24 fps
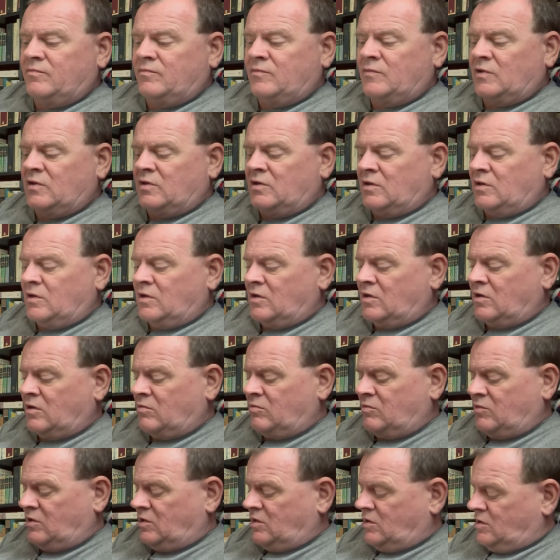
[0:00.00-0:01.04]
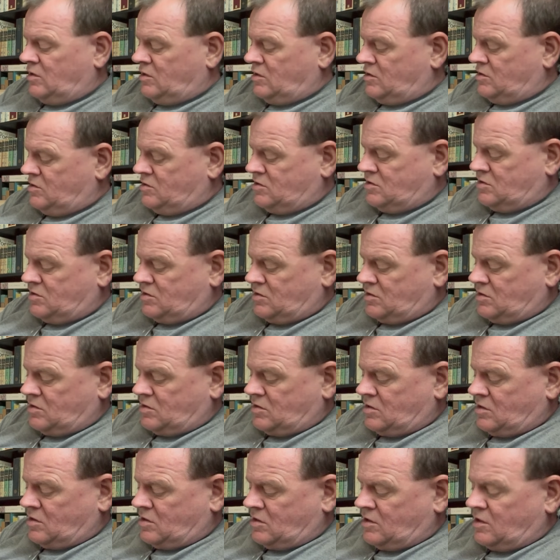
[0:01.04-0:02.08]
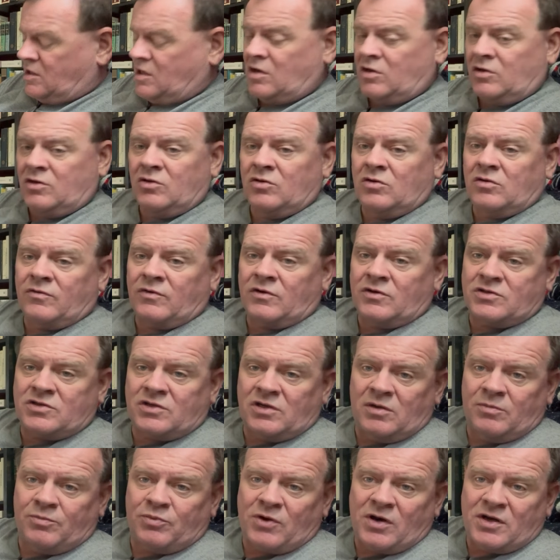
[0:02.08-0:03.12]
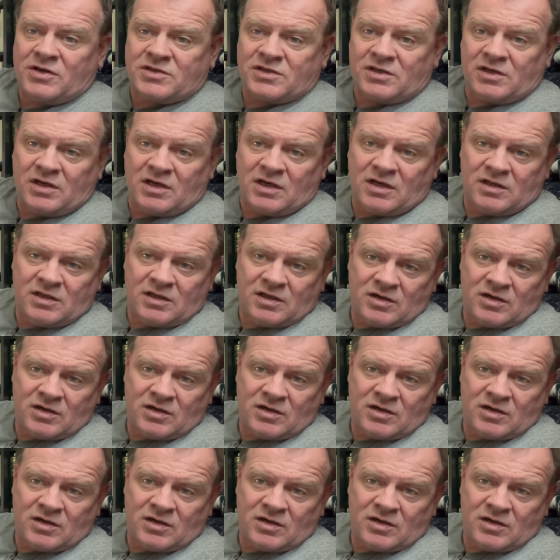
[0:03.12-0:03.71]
It is Yale University Press again.